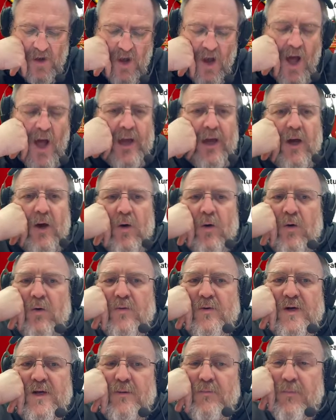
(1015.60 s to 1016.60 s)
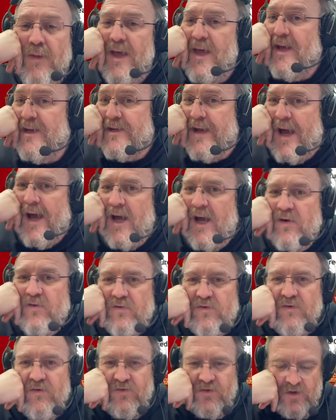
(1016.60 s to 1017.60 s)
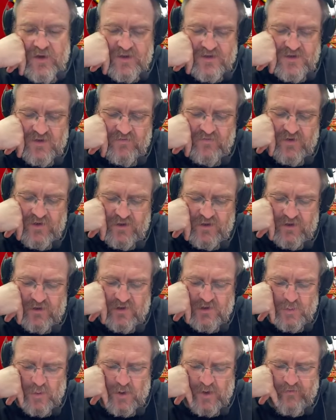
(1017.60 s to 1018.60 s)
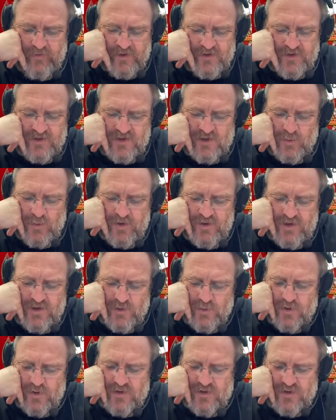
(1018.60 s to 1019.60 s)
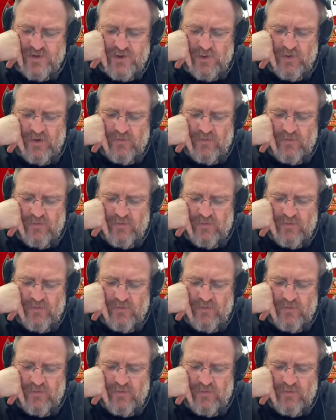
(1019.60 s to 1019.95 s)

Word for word: I only made 130 videos, whereas in 2022 I